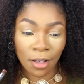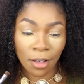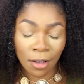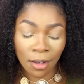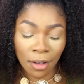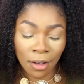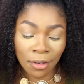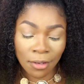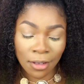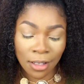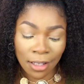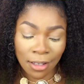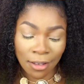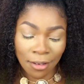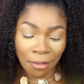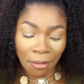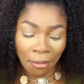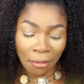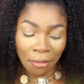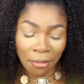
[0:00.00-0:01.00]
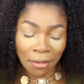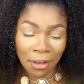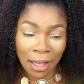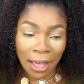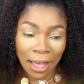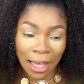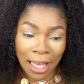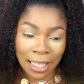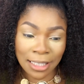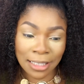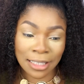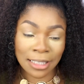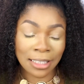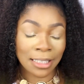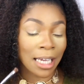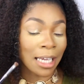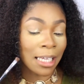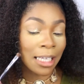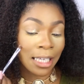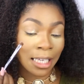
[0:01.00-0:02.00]
Oh, okay, Auntie
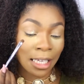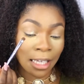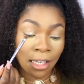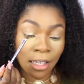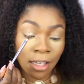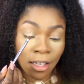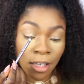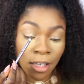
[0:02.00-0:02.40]
Jackie.